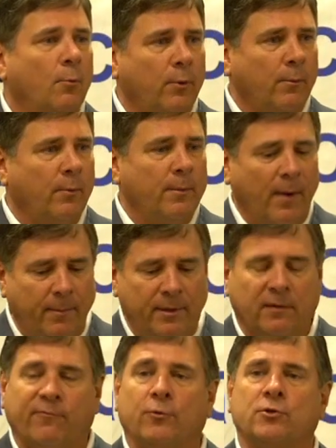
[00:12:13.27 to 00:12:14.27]
we might
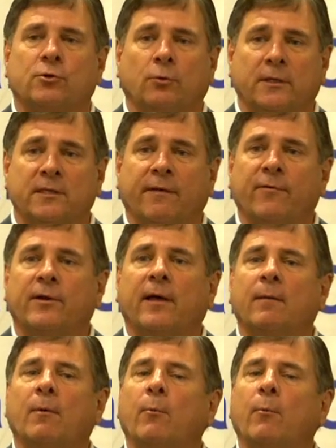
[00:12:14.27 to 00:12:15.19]
be the first school that's ever done it,